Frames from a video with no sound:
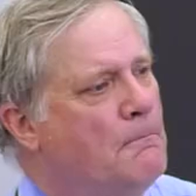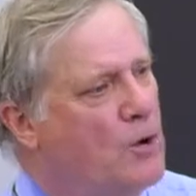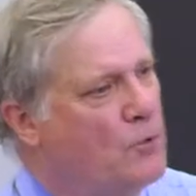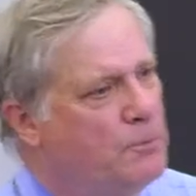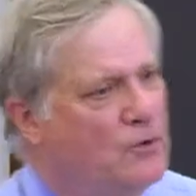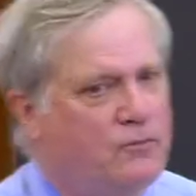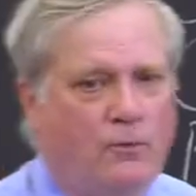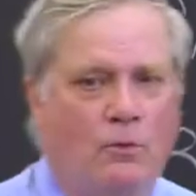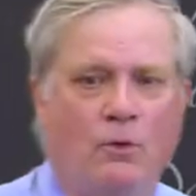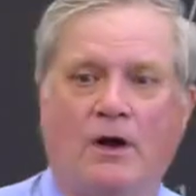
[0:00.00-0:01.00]
both
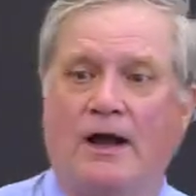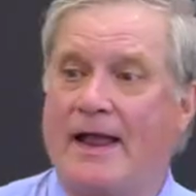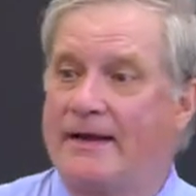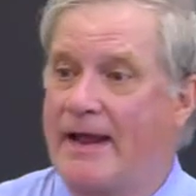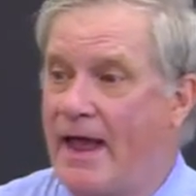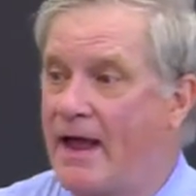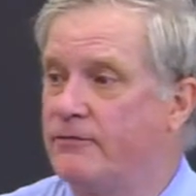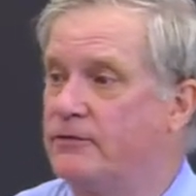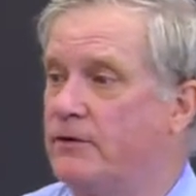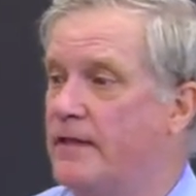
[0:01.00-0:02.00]
before and
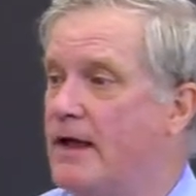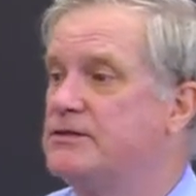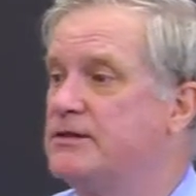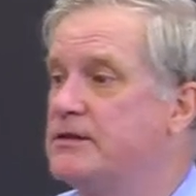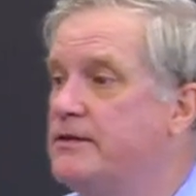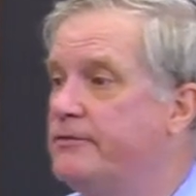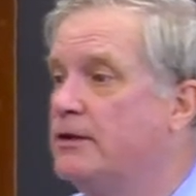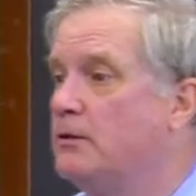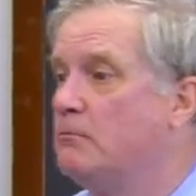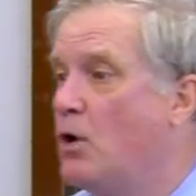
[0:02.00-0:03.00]
after that
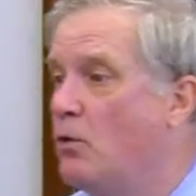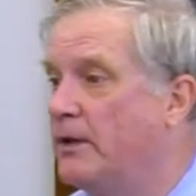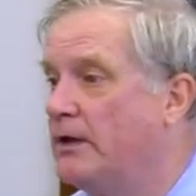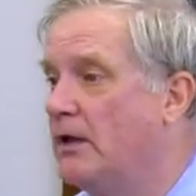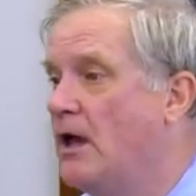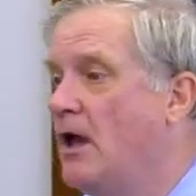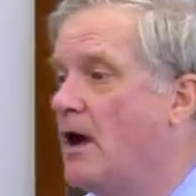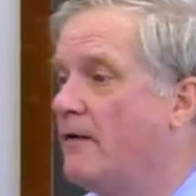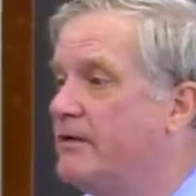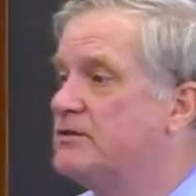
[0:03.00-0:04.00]
significant moment
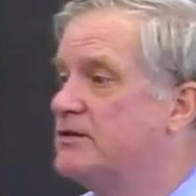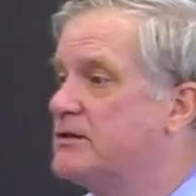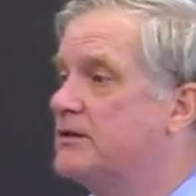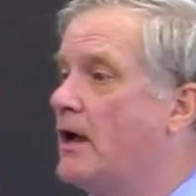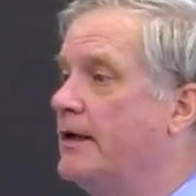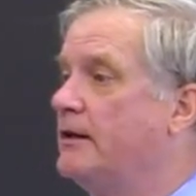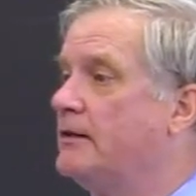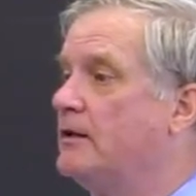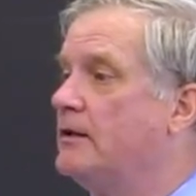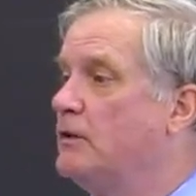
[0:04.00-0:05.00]
of his
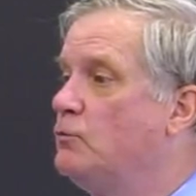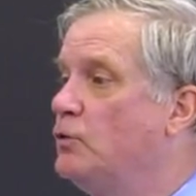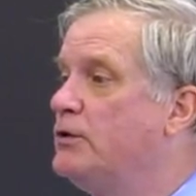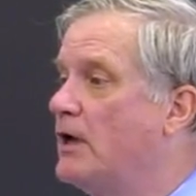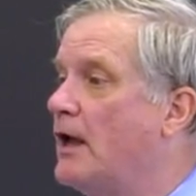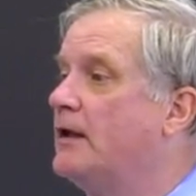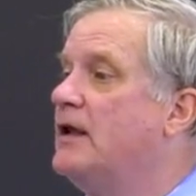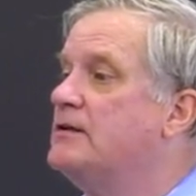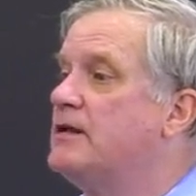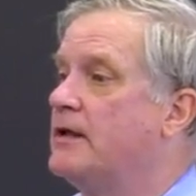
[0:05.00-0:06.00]
deciding that he would
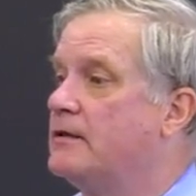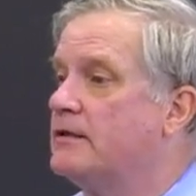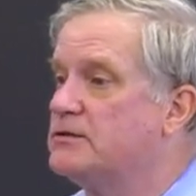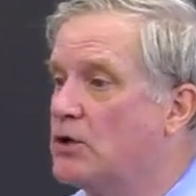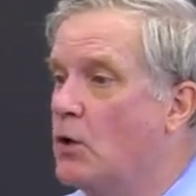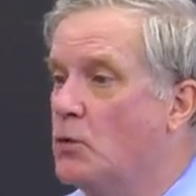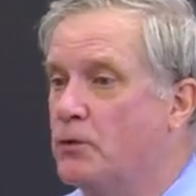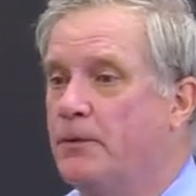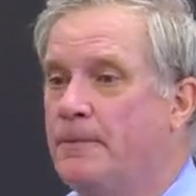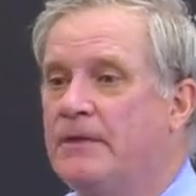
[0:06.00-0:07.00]
not take this
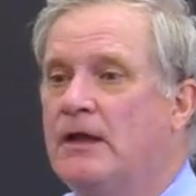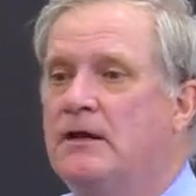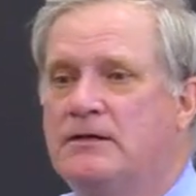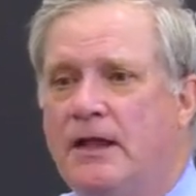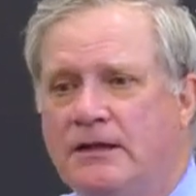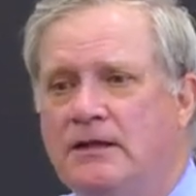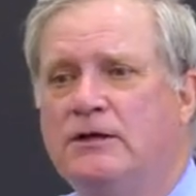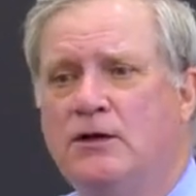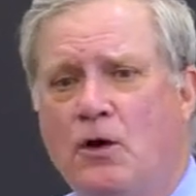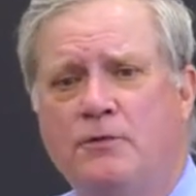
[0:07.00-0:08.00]
oath. Taking
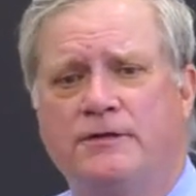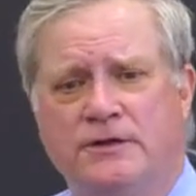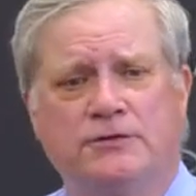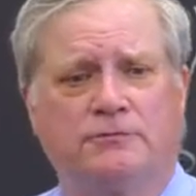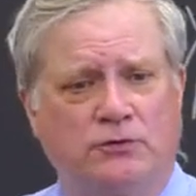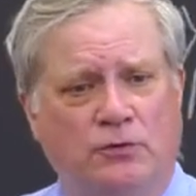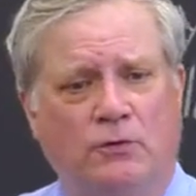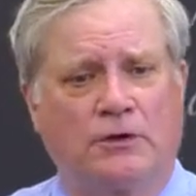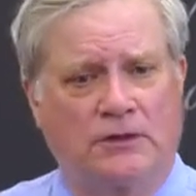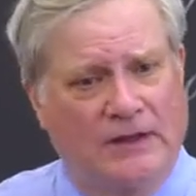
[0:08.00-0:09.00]
an oath is a
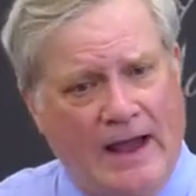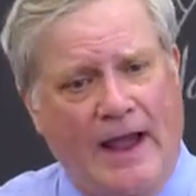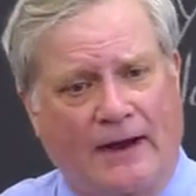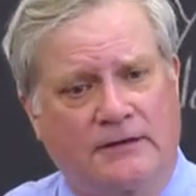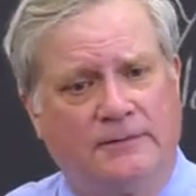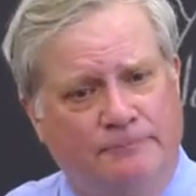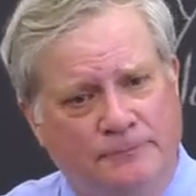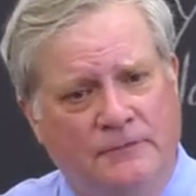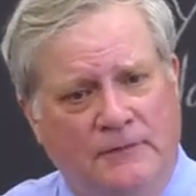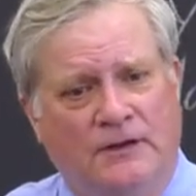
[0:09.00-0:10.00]
rhetorical act.
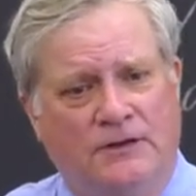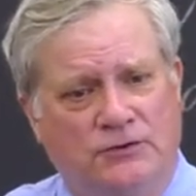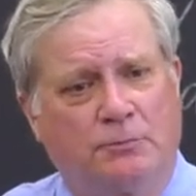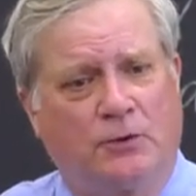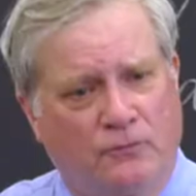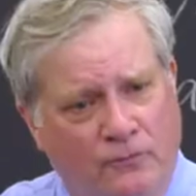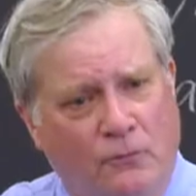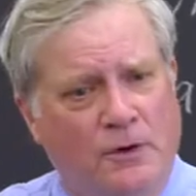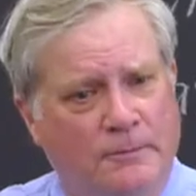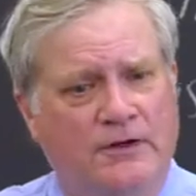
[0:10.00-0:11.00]
It's a
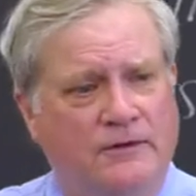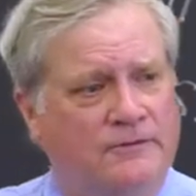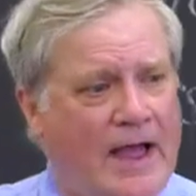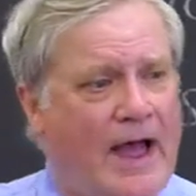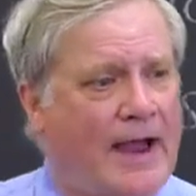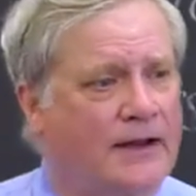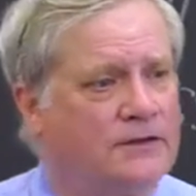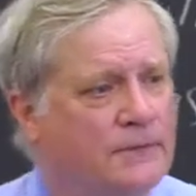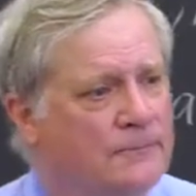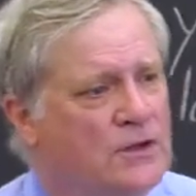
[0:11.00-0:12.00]
performative
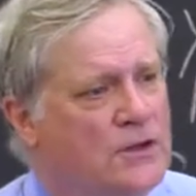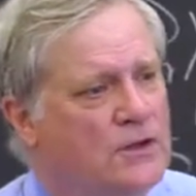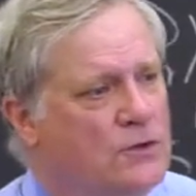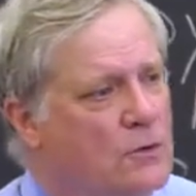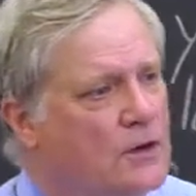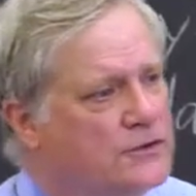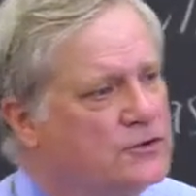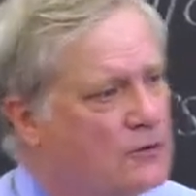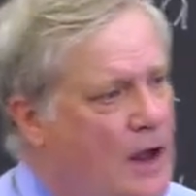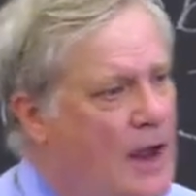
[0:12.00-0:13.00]
act. You are
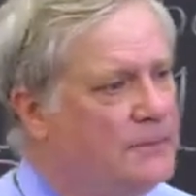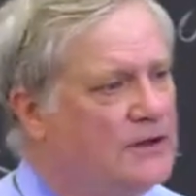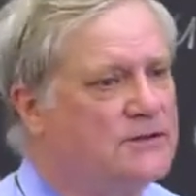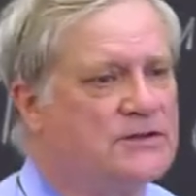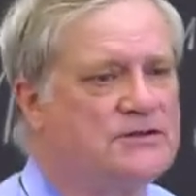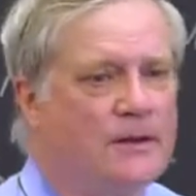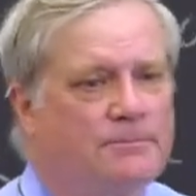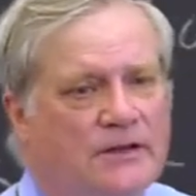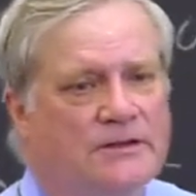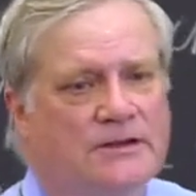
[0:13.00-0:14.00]
ascribing to
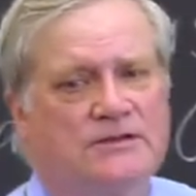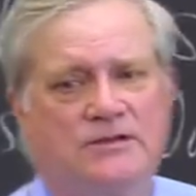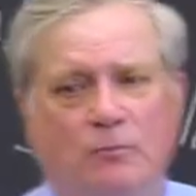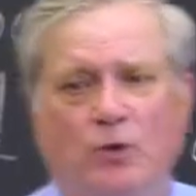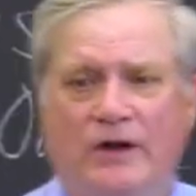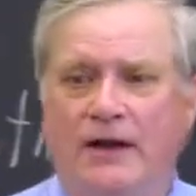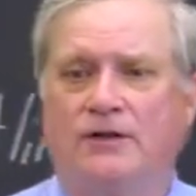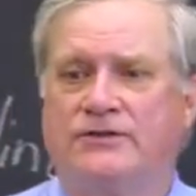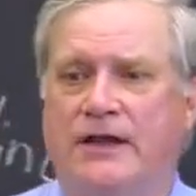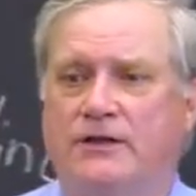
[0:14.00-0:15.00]
something that someone
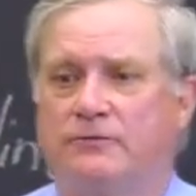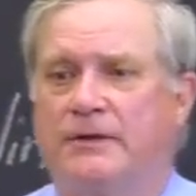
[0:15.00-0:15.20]
else has